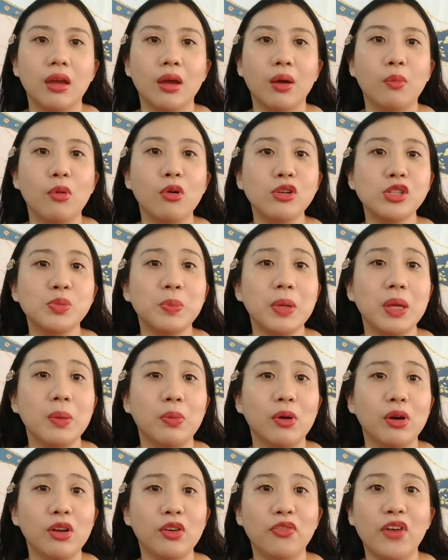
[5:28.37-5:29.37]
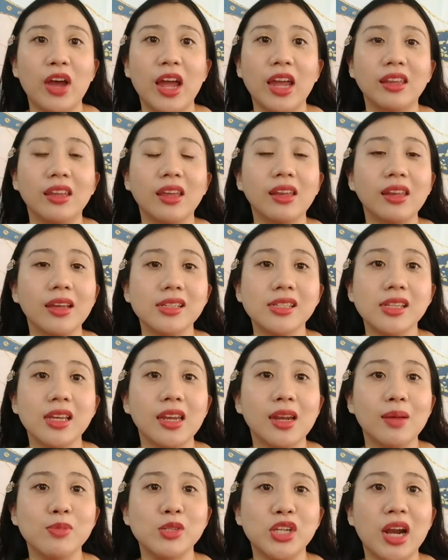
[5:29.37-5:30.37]
Most people find indexing and
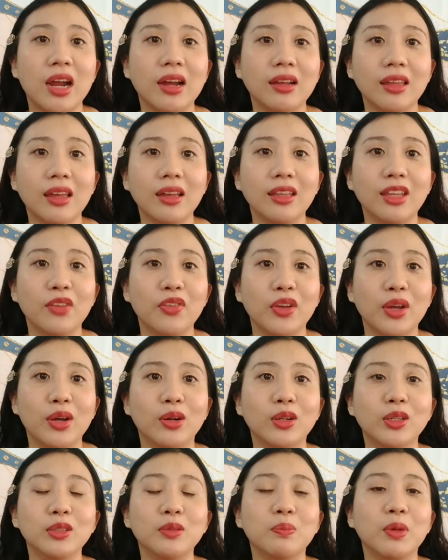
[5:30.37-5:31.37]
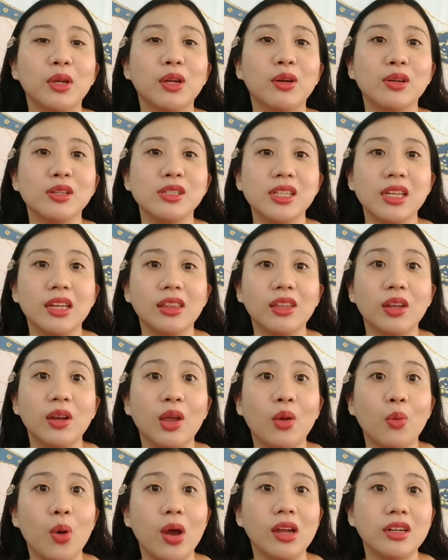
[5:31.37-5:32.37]
abstracting difficult because it
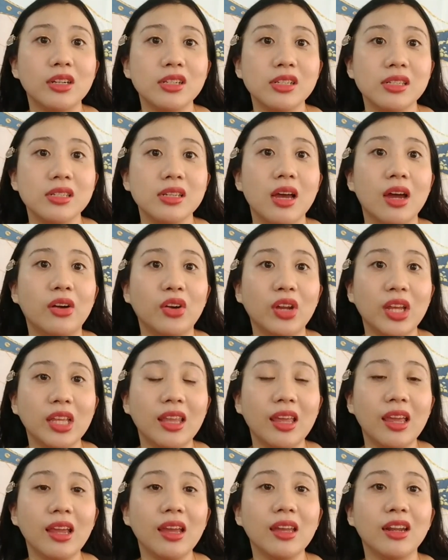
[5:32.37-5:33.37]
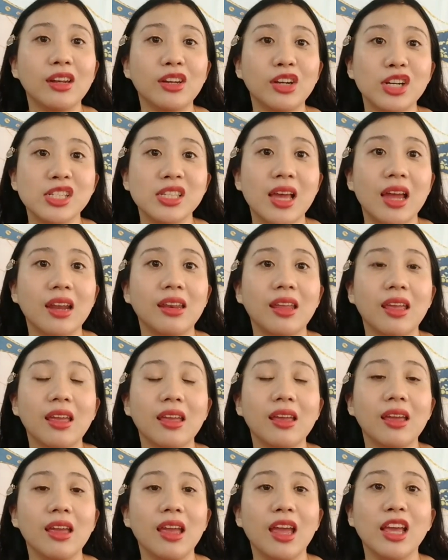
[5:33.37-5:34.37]
requires reading and
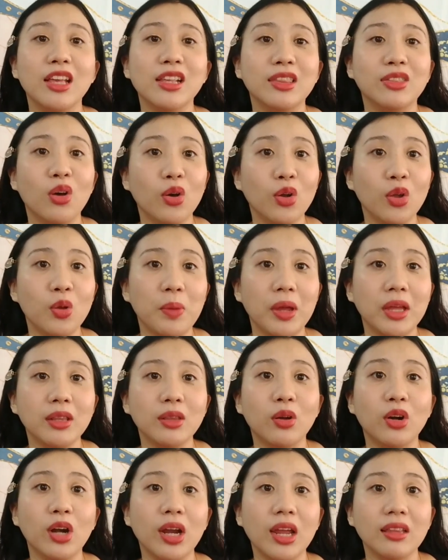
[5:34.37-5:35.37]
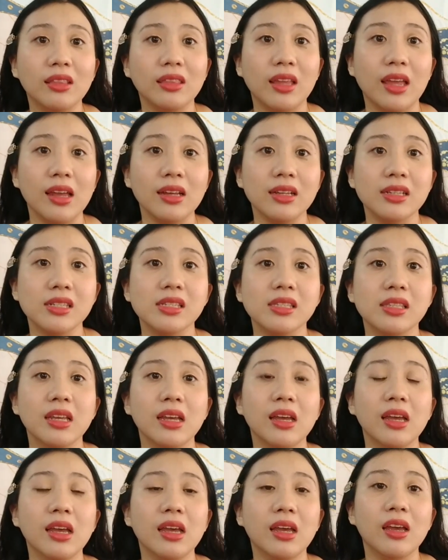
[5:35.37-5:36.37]
understanding a document or a text,
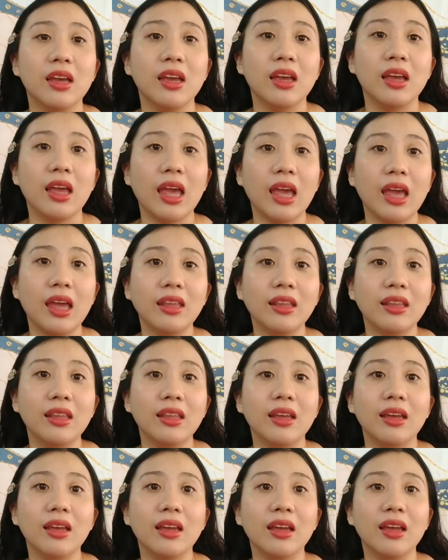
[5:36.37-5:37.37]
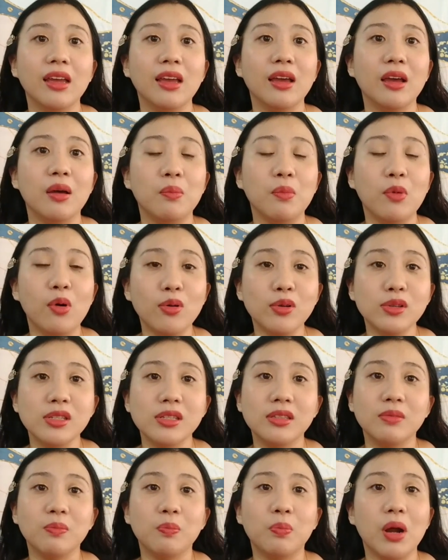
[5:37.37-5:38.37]
and most
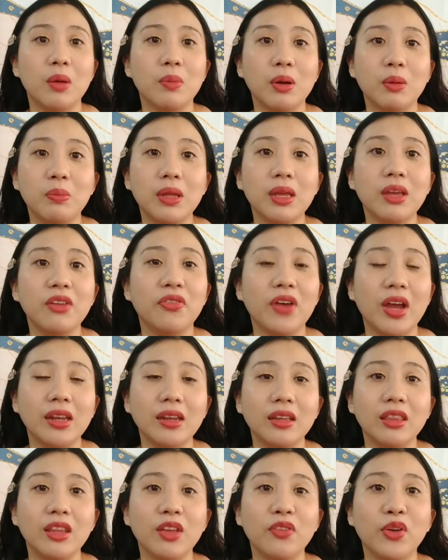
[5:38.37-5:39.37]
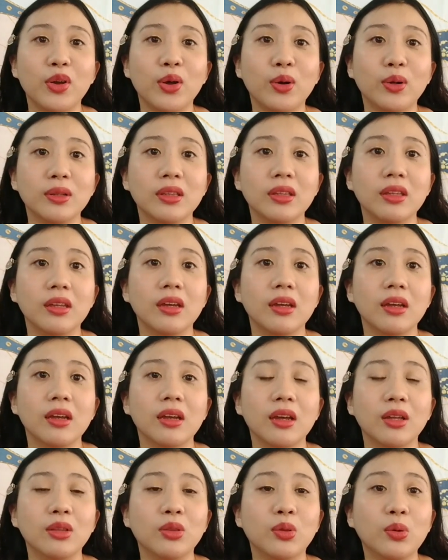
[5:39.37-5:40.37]
probably find it difficult
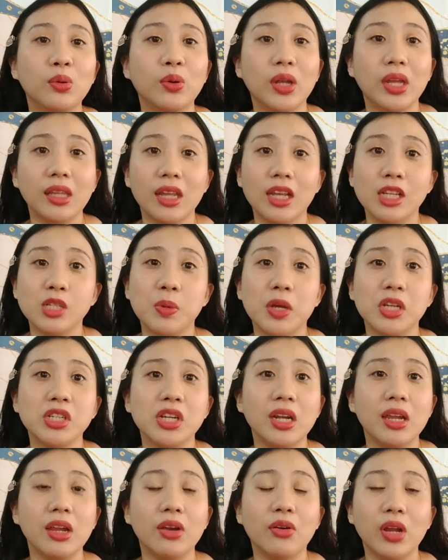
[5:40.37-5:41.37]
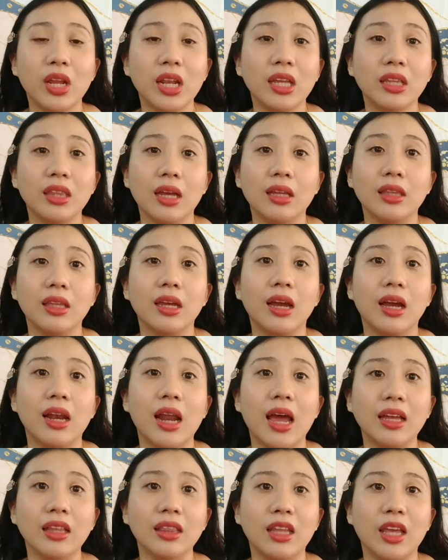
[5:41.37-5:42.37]
to read, especially really technical
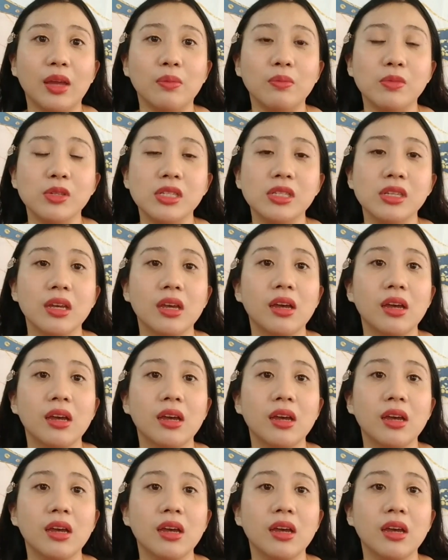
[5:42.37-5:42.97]
items.